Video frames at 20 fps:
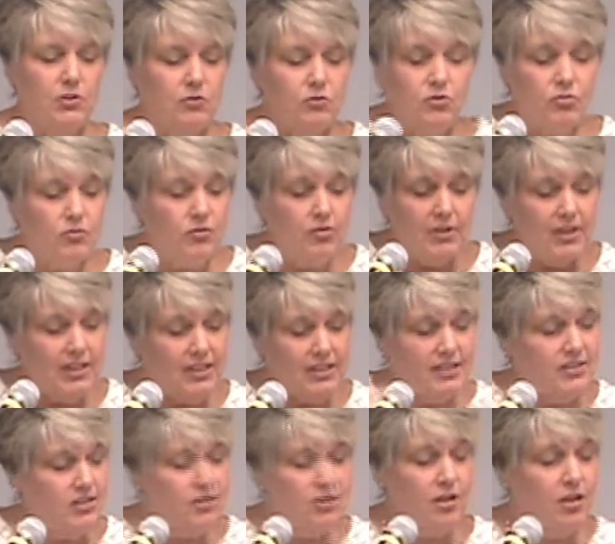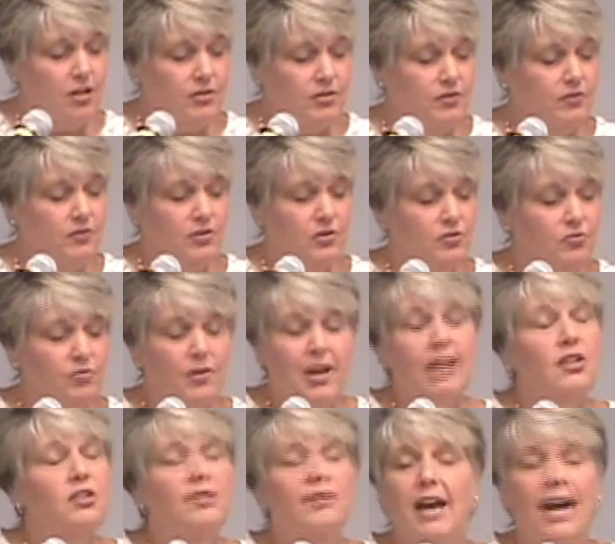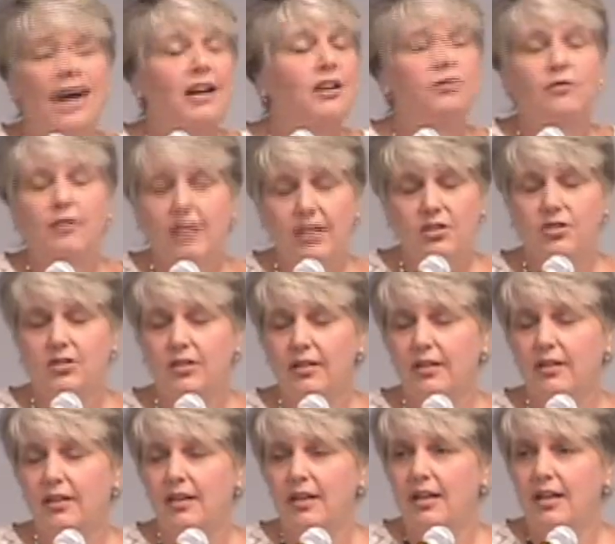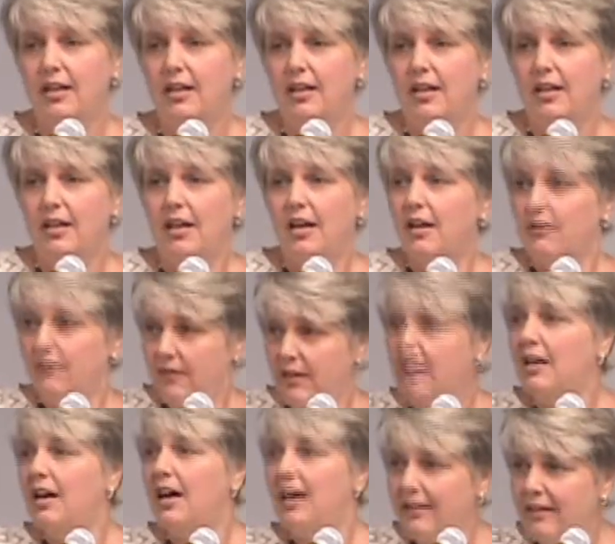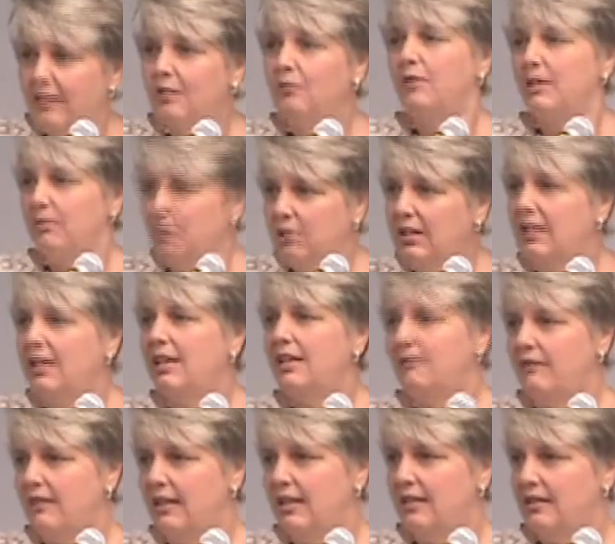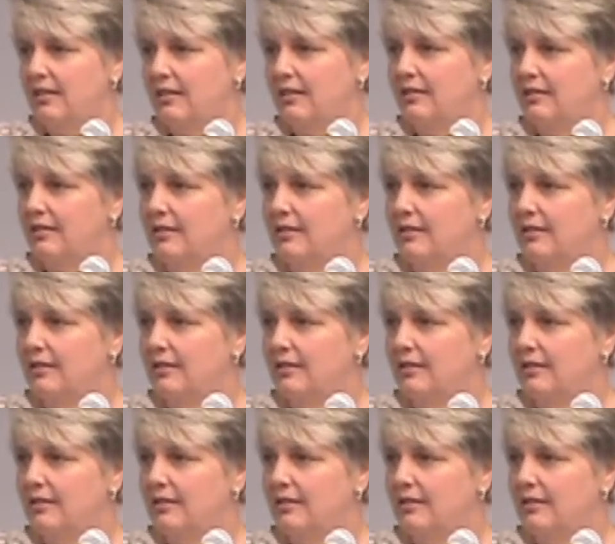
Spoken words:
So truly it is a call to a greater adoration of the God that we believe in.